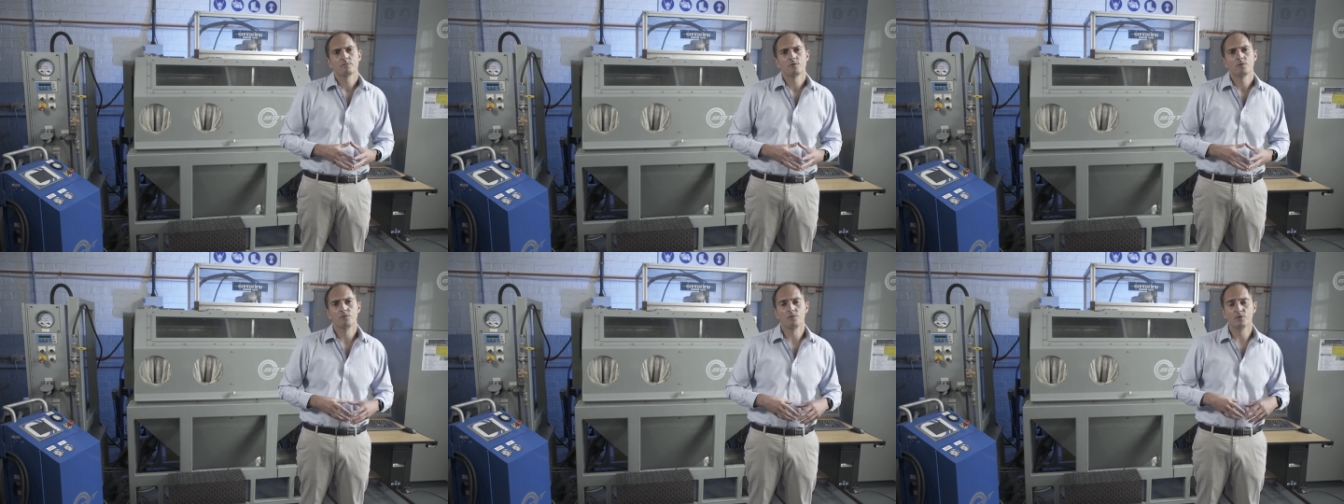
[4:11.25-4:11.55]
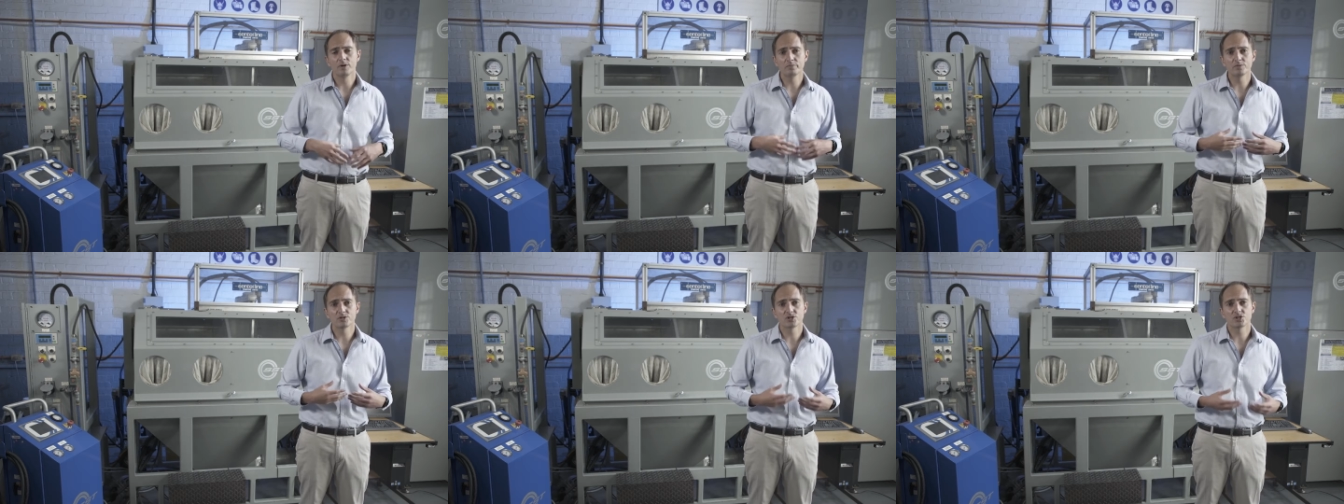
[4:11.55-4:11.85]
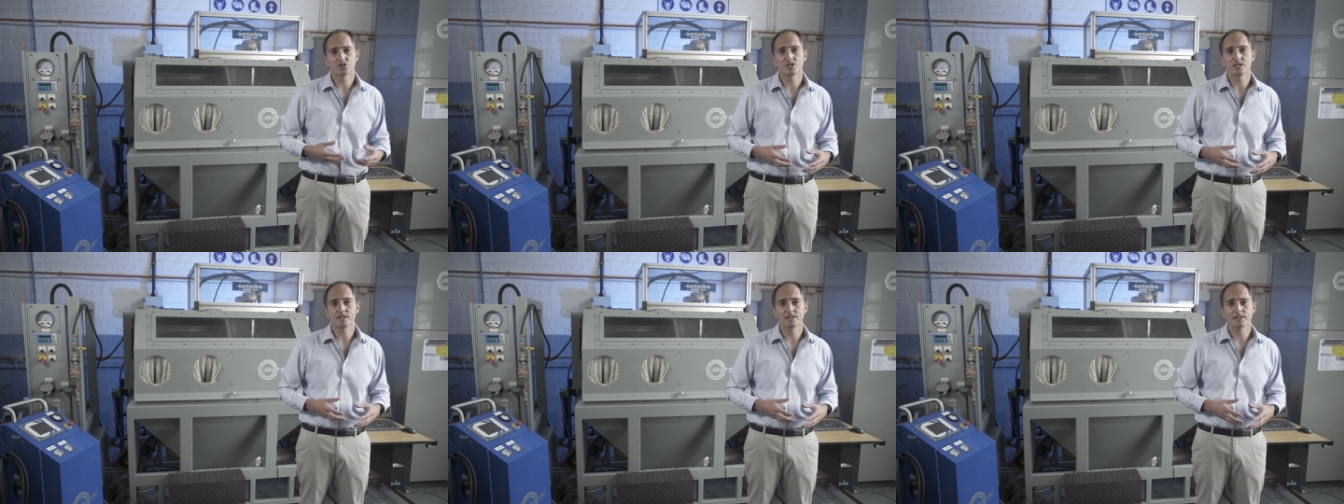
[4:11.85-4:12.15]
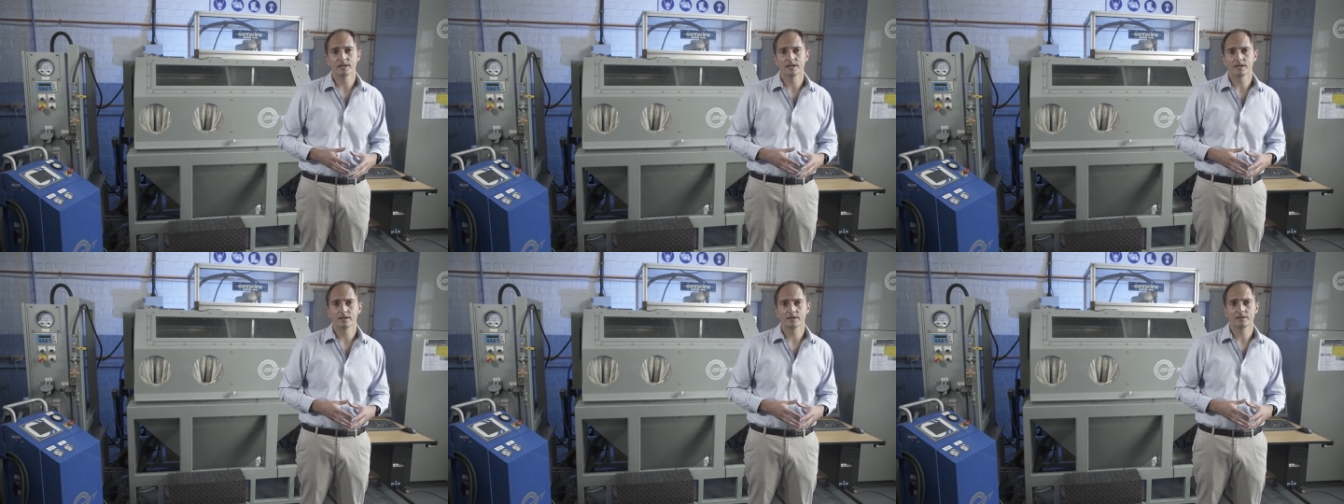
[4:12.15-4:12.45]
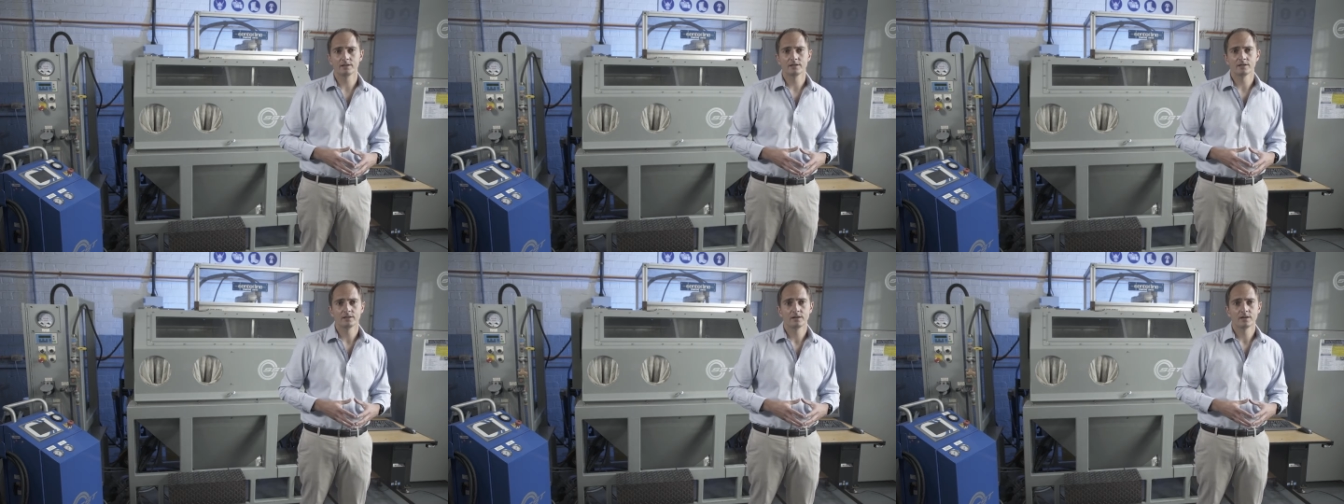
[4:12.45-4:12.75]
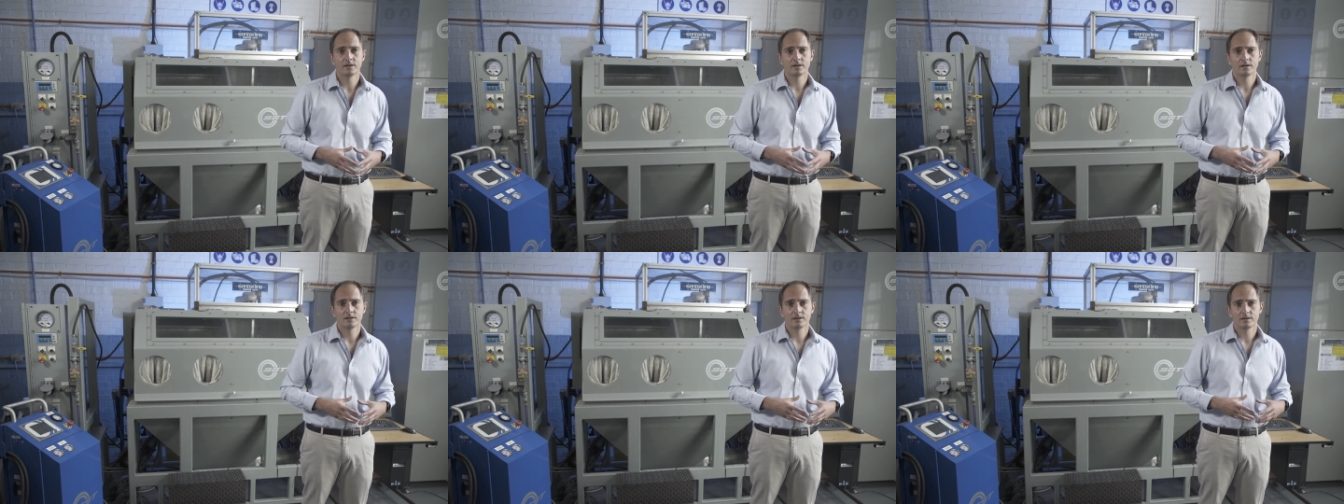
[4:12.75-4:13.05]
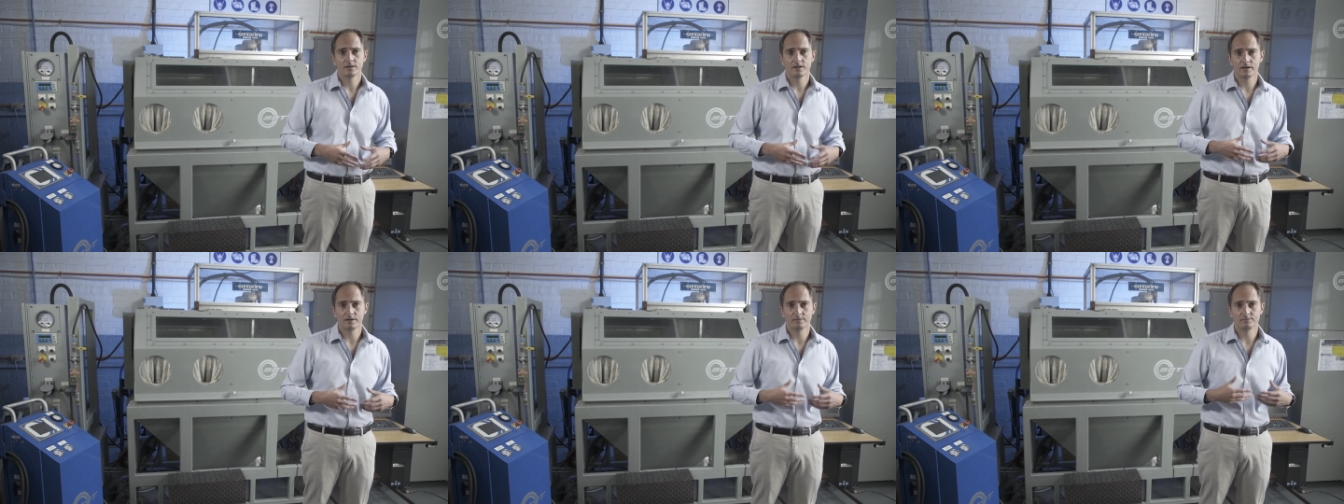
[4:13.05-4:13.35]
remachining
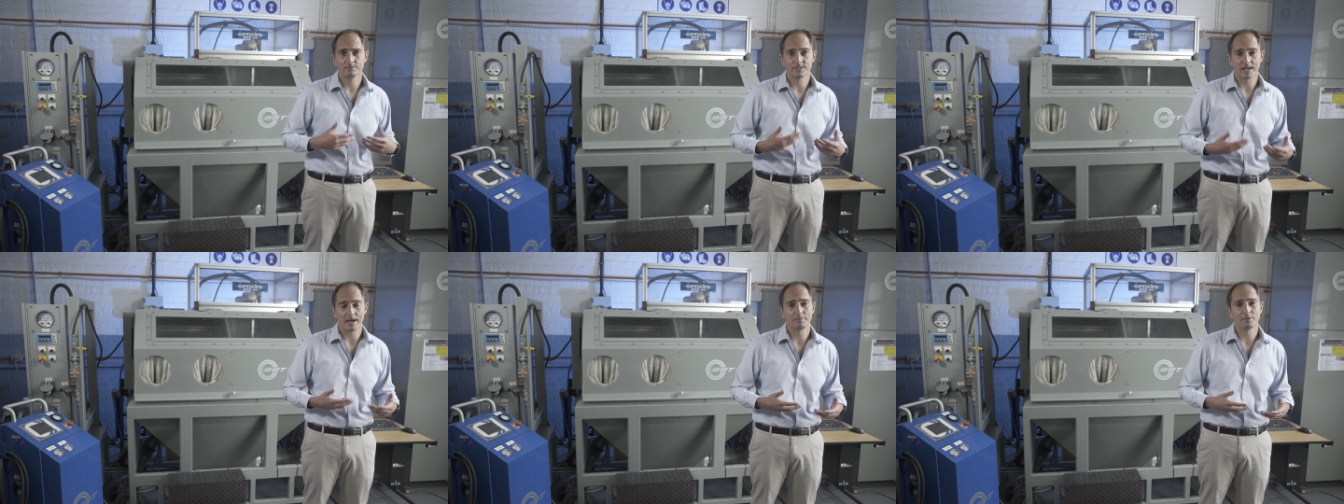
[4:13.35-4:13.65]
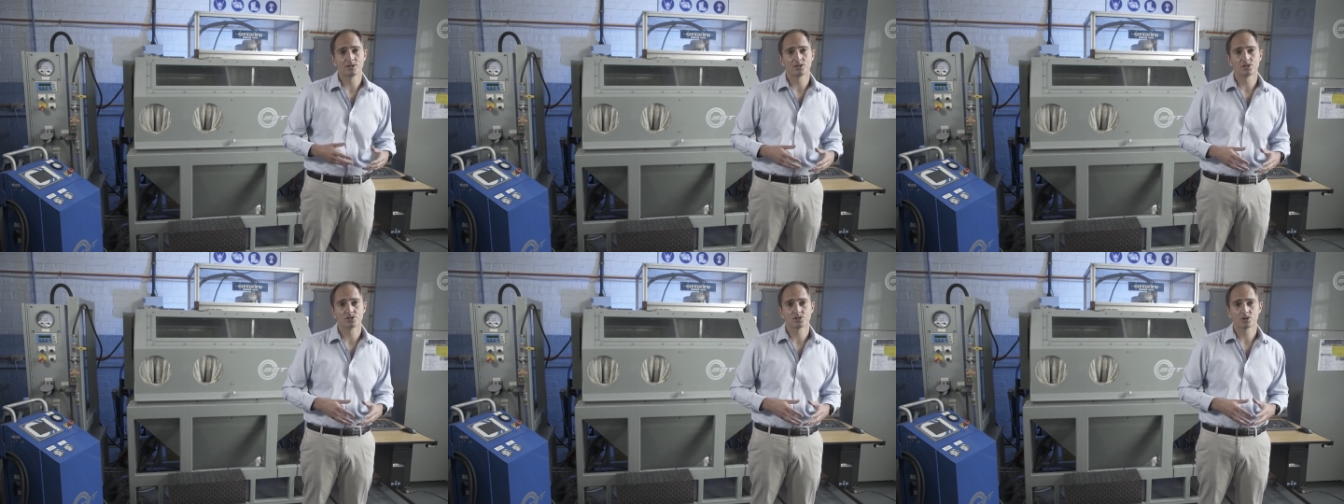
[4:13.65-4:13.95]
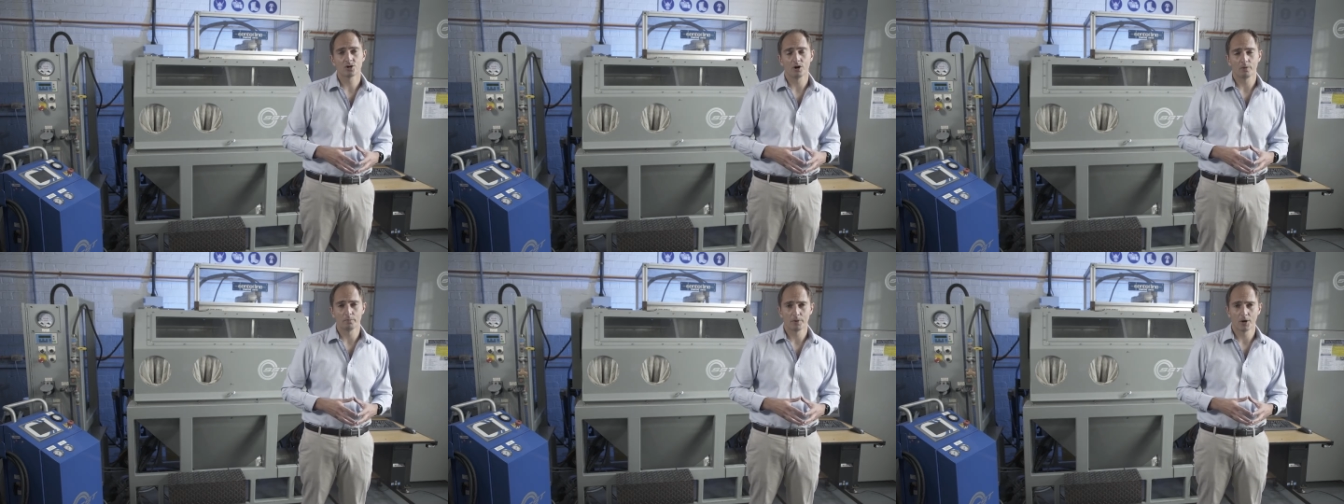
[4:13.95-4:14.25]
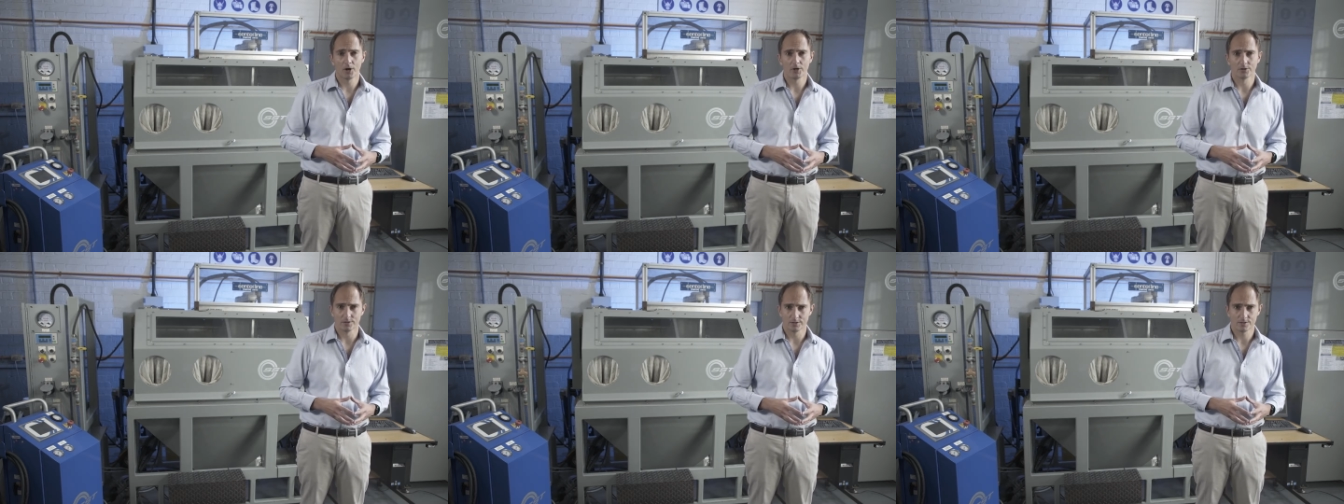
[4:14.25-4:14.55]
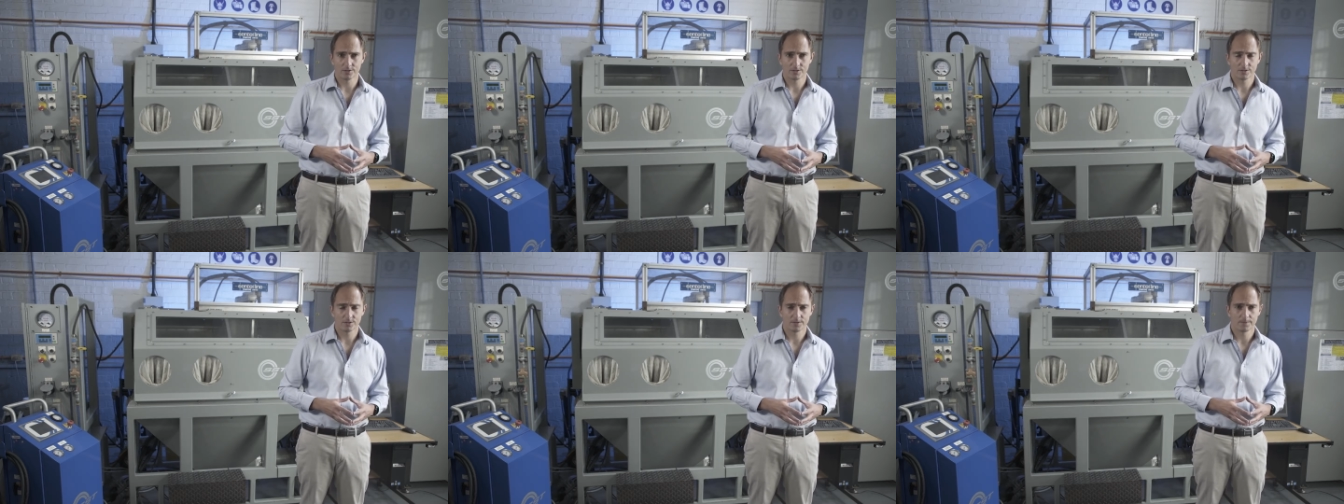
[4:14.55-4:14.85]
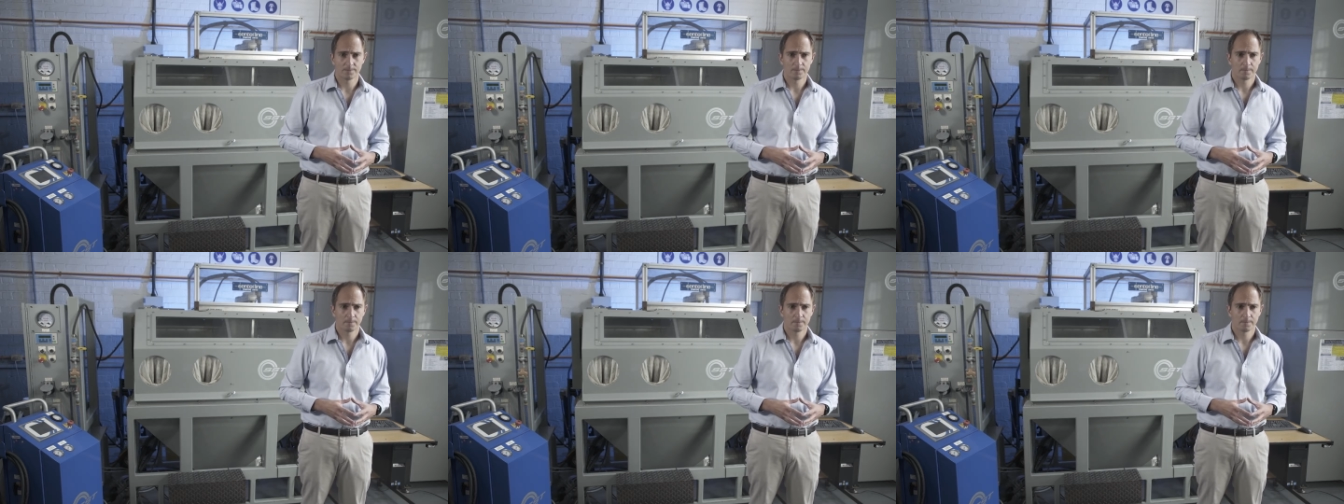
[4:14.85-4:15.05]
damaged components.